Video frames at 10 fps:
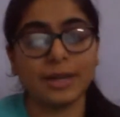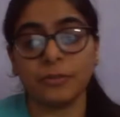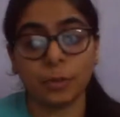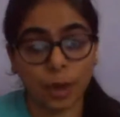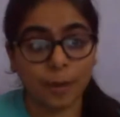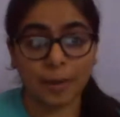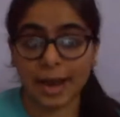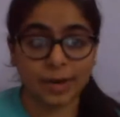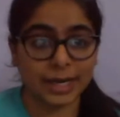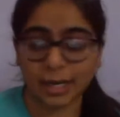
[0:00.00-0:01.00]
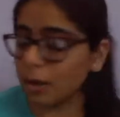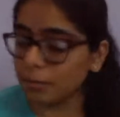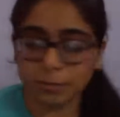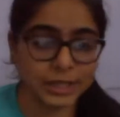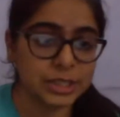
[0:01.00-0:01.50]
But if you want to apply right
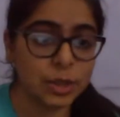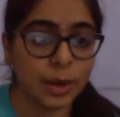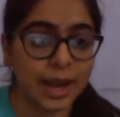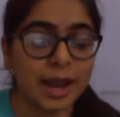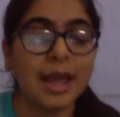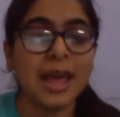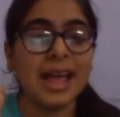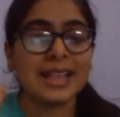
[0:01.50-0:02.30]
now, please go ahead.